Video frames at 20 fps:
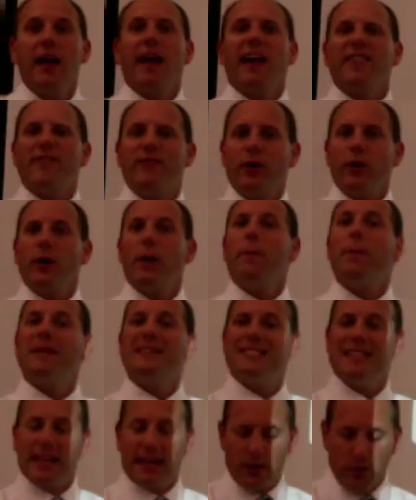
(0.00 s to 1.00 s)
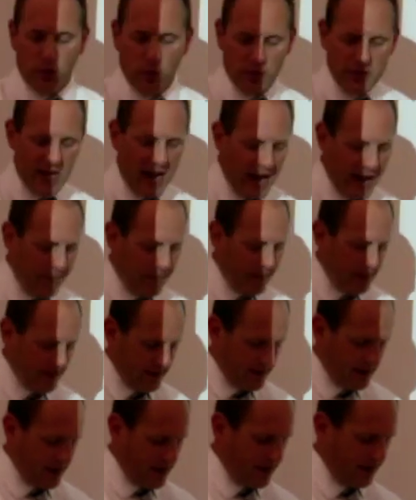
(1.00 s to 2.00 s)
a very particular type
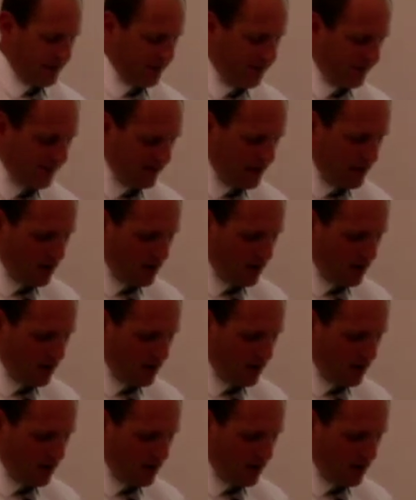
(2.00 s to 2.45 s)
of